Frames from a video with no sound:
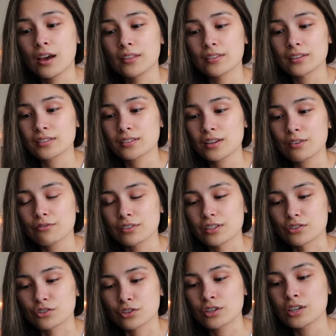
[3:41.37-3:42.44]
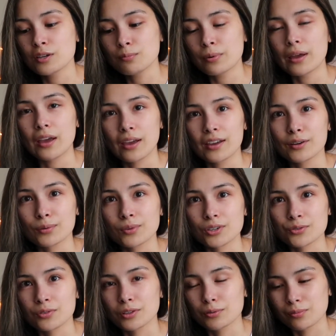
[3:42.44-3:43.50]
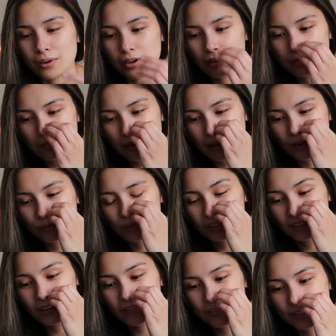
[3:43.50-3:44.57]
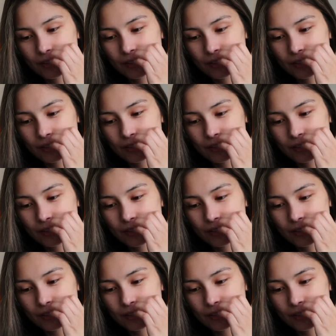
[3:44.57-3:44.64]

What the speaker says: this stuff is cheap and it works really well, and I really love the